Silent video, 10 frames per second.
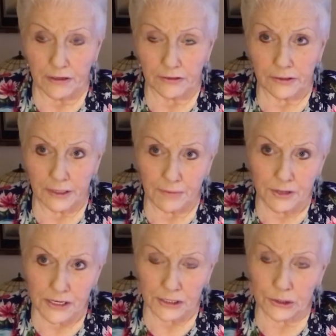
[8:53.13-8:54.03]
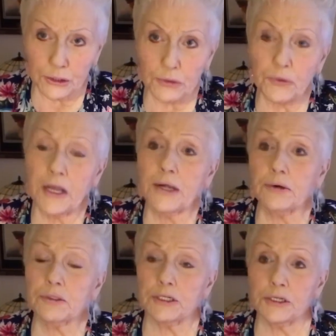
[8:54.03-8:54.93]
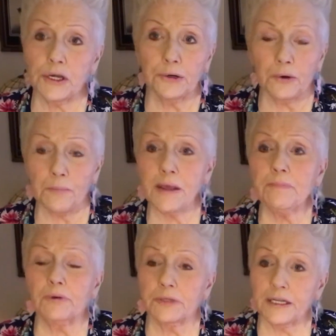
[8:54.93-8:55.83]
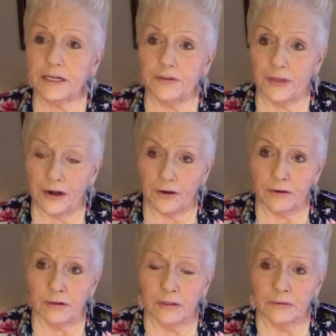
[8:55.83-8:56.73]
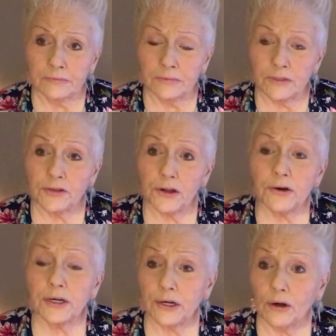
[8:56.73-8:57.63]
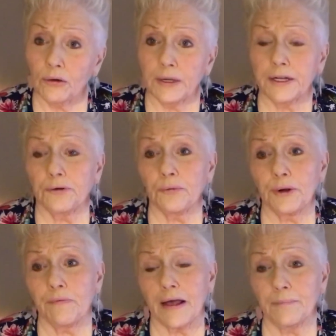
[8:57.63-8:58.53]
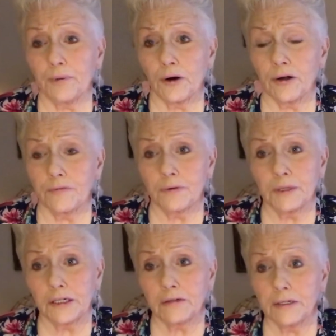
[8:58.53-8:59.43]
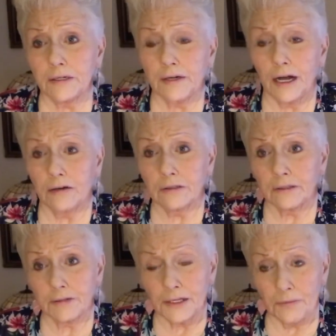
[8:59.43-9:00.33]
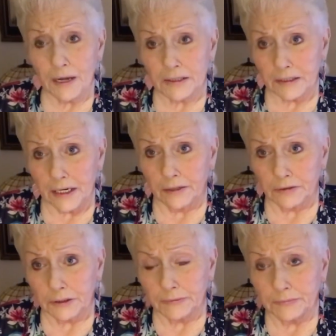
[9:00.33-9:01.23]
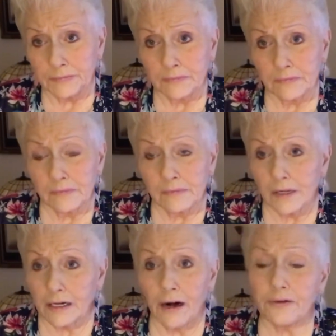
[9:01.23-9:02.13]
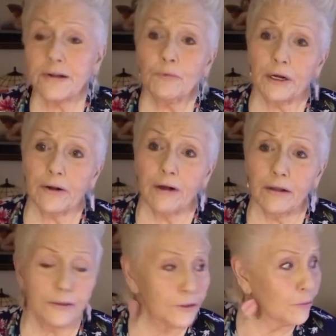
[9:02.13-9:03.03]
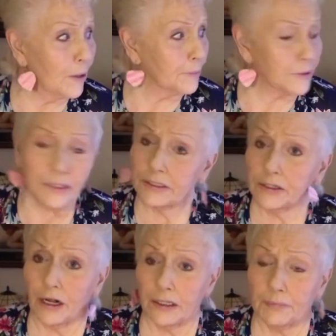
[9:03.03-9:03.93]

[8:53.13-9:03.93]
some of these new thinkers and younger people get in there, that they're going to go in and revamp our government and clean it out and clean the mess out. And I don't even want to call it a swamp because he's called